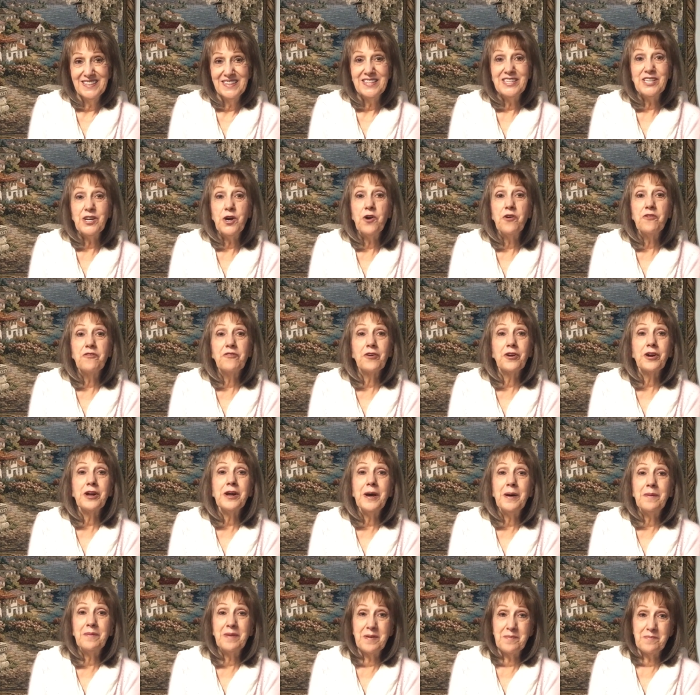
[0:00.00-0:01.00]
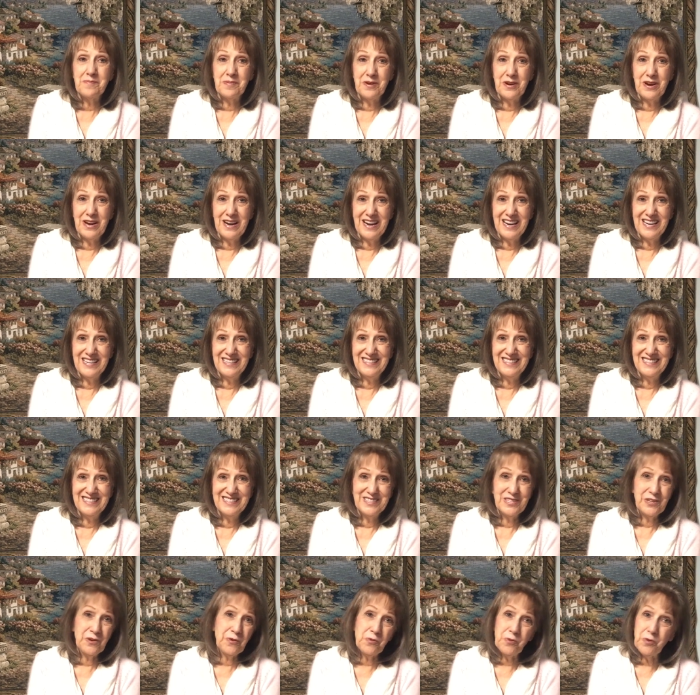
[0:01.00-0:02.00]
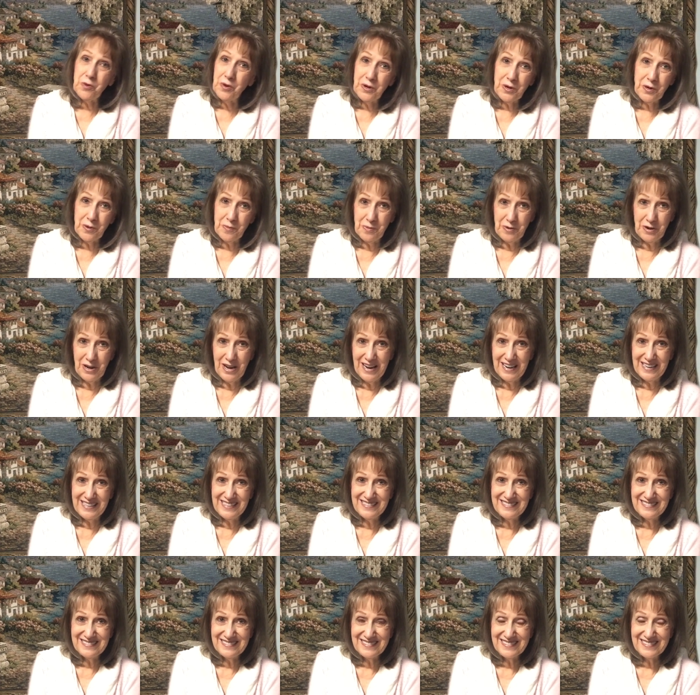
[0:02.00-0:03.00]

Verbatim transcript: the overcoming bride, the warrior bride.